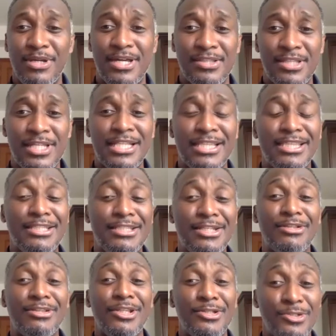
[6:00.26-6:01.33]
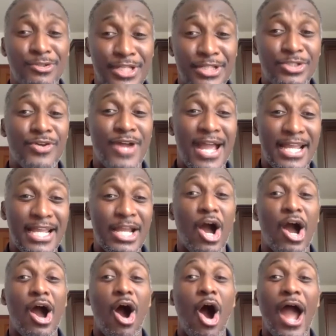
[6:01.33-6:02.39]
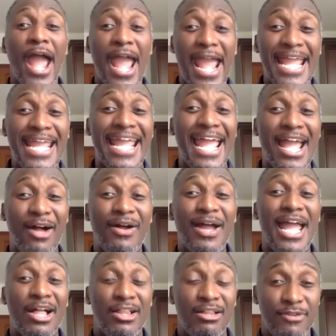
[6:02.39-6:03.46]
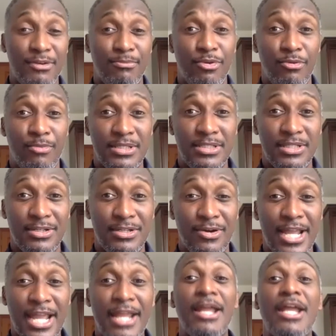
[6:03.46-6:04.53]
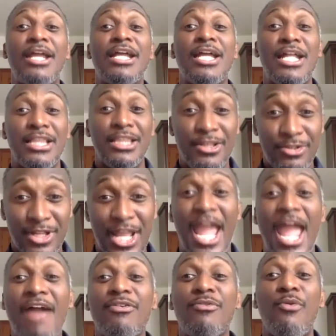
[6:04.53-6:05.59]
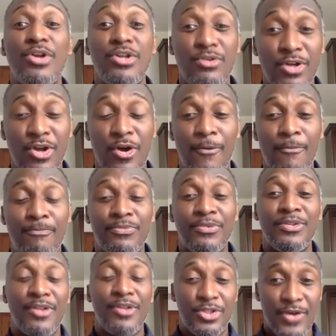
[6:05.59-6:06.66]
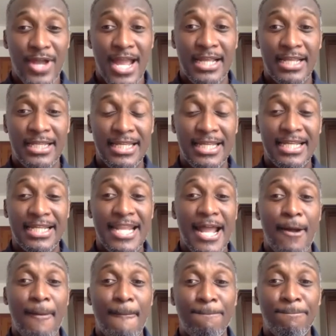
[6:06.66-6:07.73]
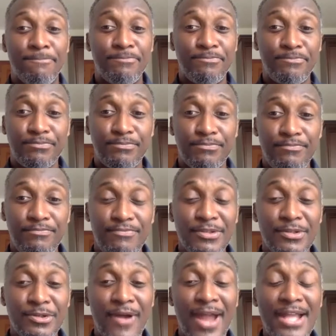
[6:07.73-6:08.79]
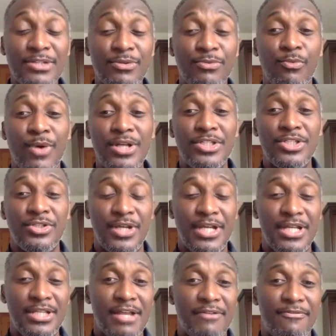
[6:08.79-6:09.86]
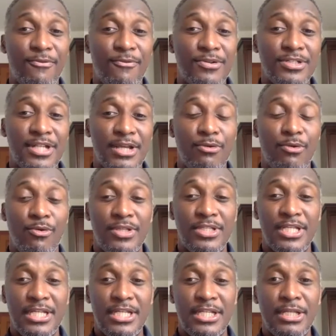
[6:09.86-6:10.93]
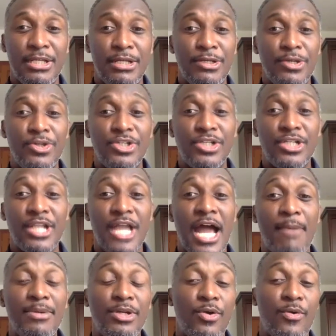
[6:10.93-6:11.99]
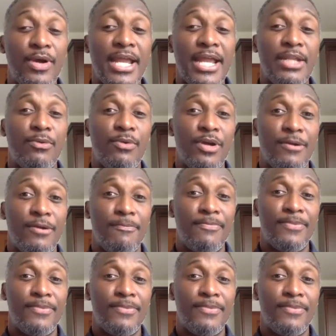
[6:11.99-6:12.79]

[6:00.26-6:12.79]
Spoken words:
because they're literally tracking all of your movement, okay? Everywhere you go, they're tracking. Yeah. Now, granted, once you're in that 14-day quarantine, you should not be going anywhere.